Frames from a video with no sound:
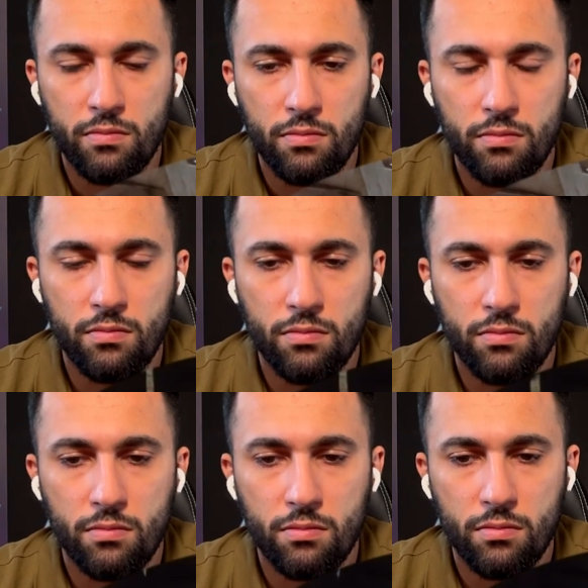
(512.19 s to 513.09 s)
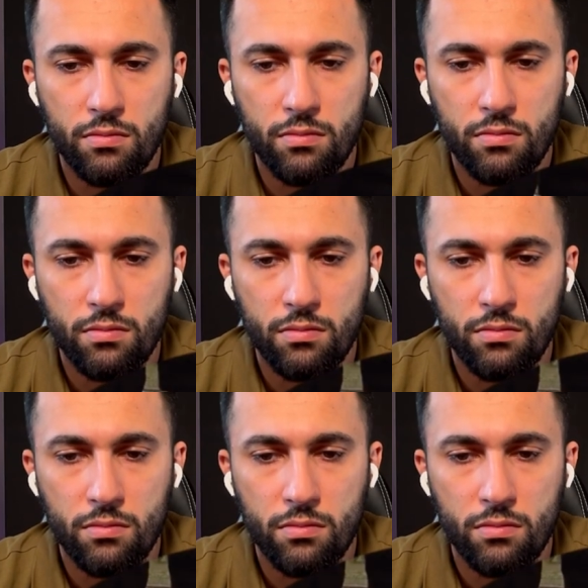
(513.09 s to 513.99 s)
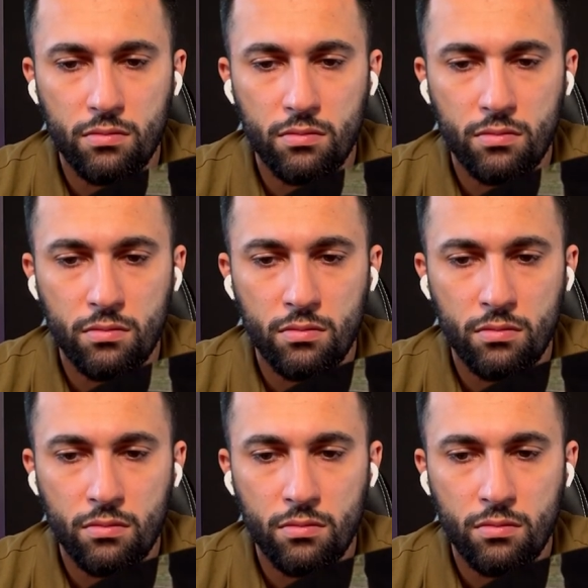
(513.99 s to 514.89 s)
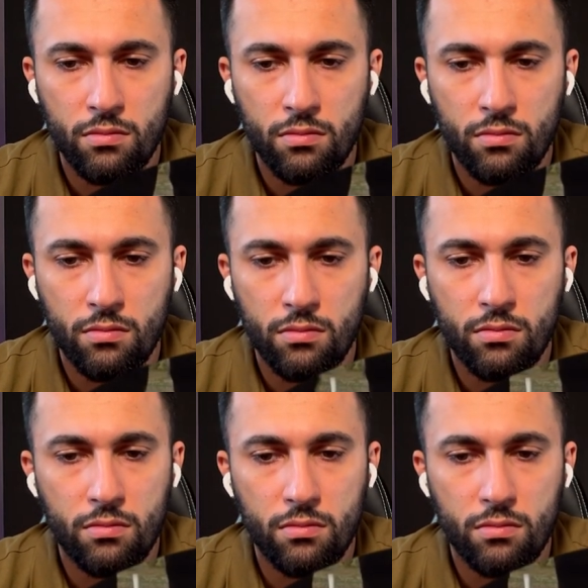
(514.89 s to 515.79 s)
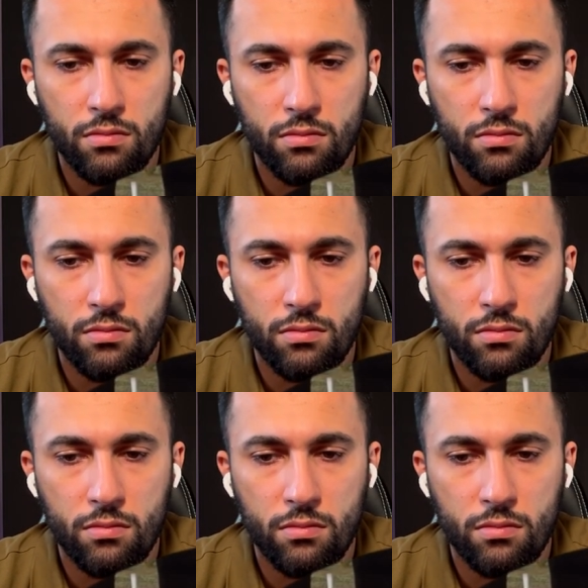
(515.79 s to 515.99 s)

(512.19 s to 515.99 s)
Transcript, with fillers: Yeah, well, have been humping them and telling every bow-legged one of them that uh,